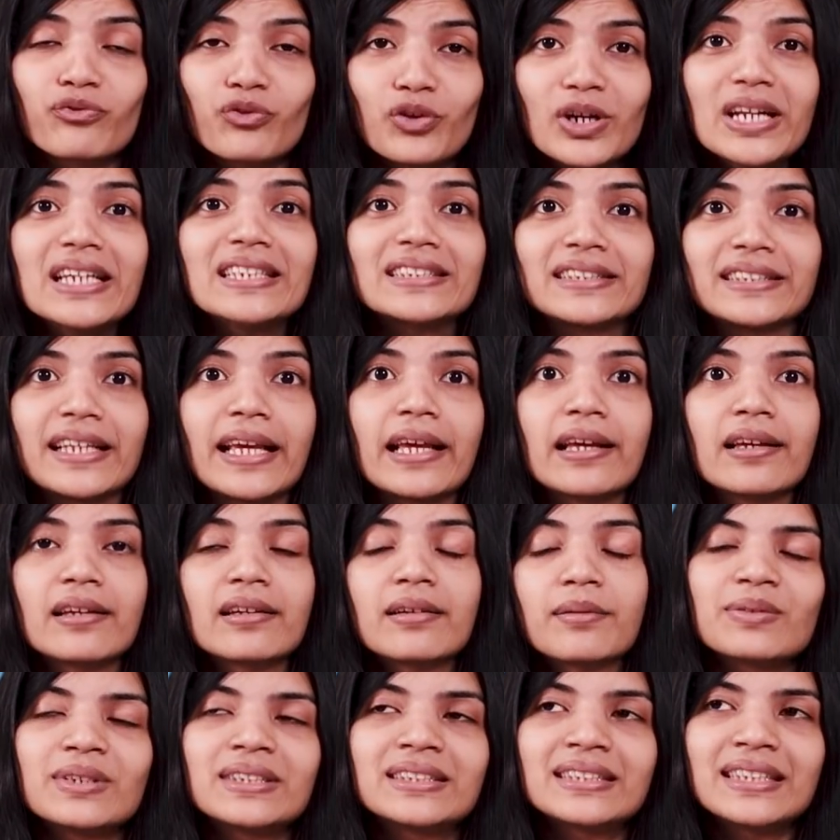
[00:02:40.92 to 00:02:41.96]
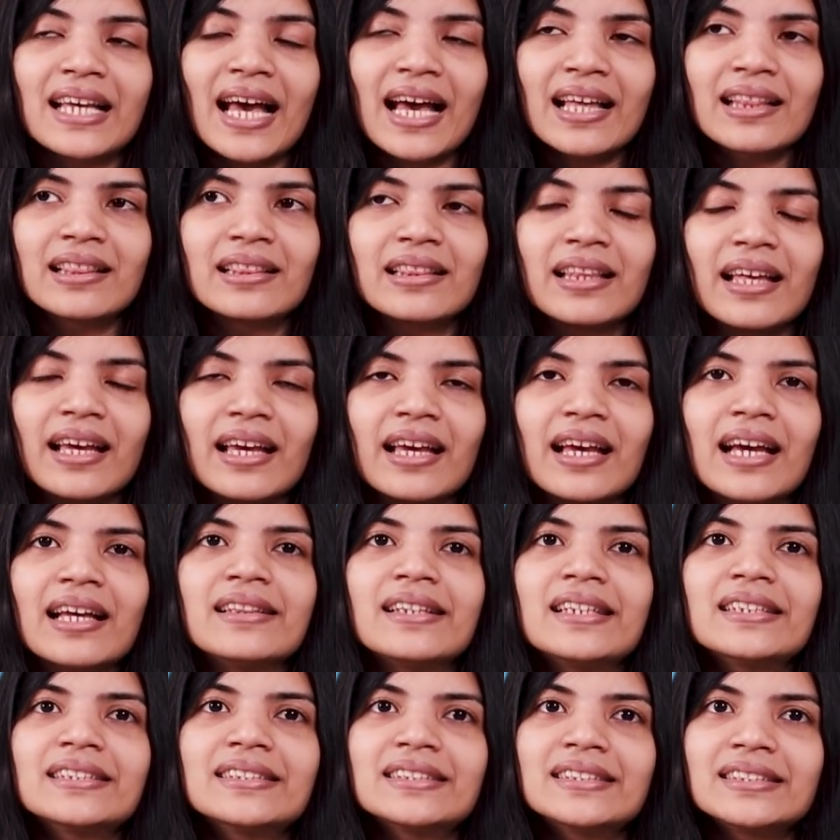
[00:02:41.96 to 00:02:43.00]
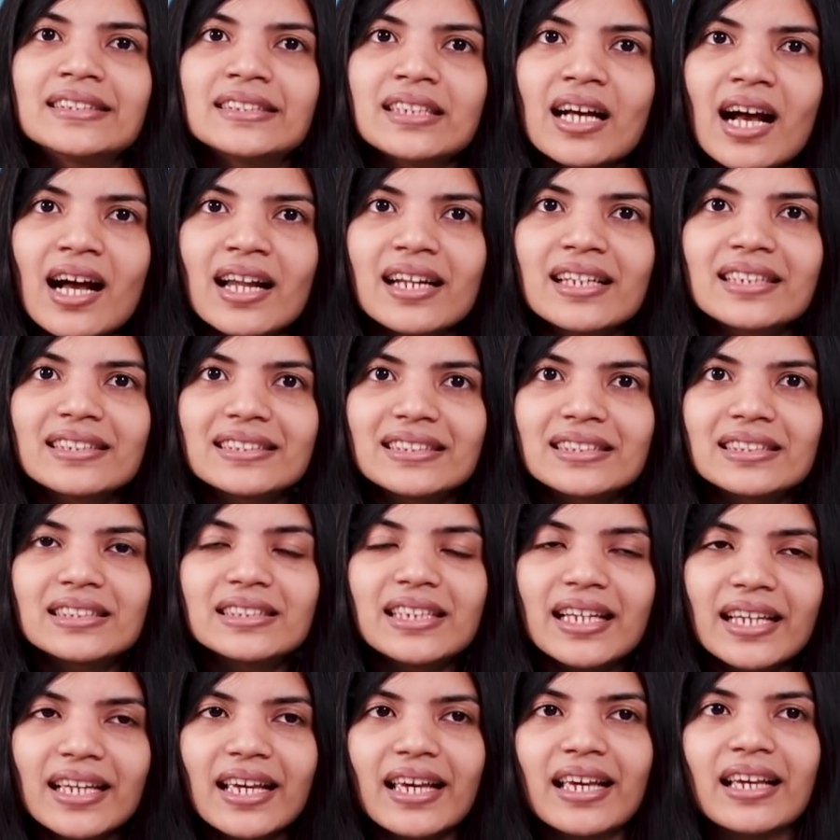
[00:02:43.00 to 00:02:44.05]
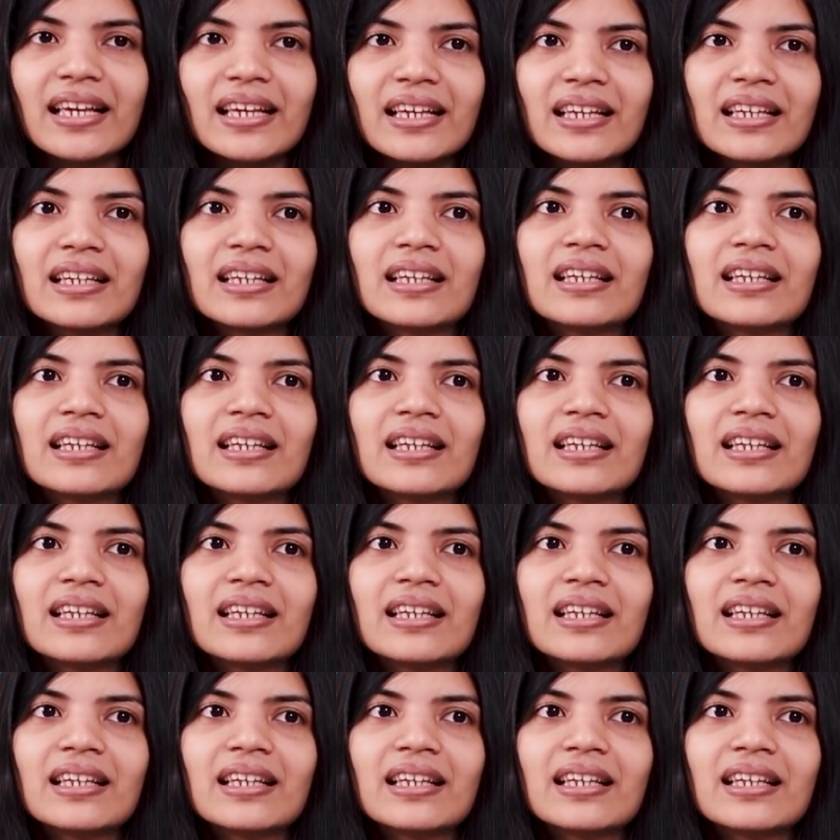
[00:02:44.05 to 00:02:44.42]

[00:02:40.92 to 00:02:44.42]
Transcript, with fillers: freezing we sat there and they started singing,